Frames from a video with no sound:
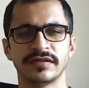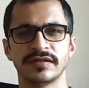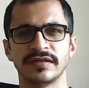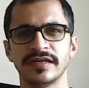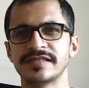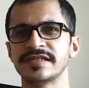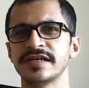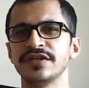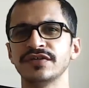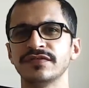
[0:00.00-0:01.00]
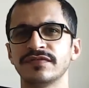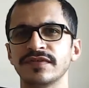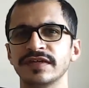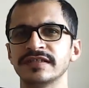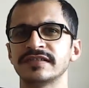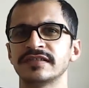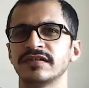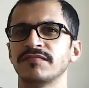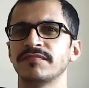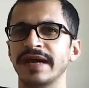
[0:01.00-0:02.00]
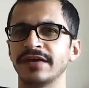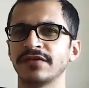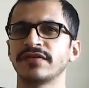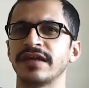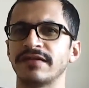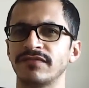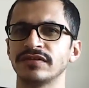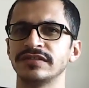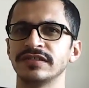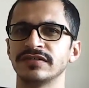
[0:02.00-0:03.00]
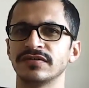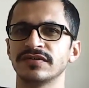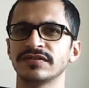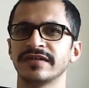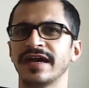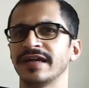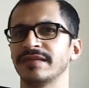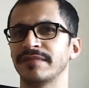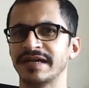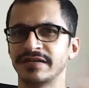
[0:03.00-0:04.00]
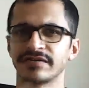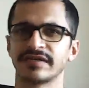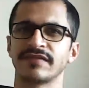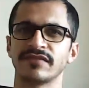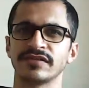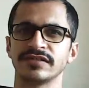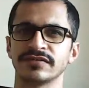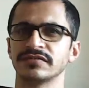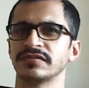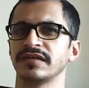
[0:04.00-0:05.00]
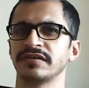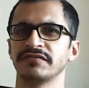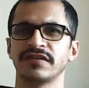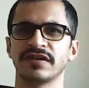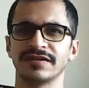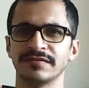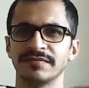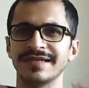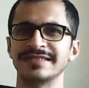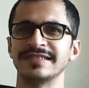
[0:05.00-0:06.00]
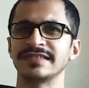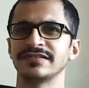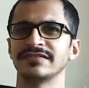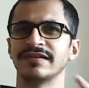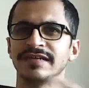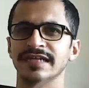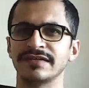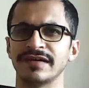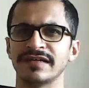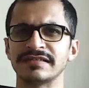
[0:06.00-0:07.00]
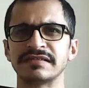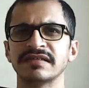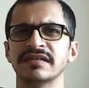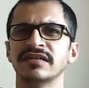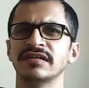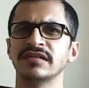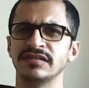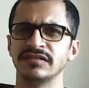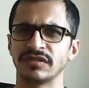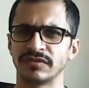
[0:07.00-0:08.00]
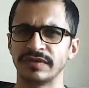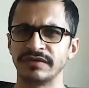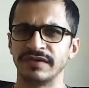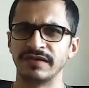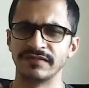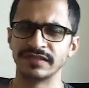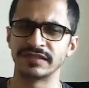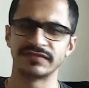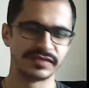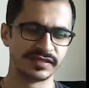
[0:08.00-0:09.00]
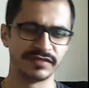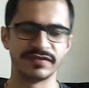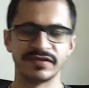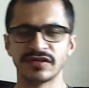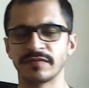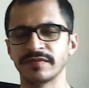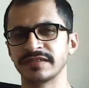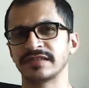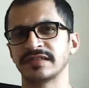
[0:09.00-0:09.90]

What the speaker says: let's say you've finished macrographology course and micrographology course. Like you've done the basics, you've done the advanced, you're quite well versed with different topics.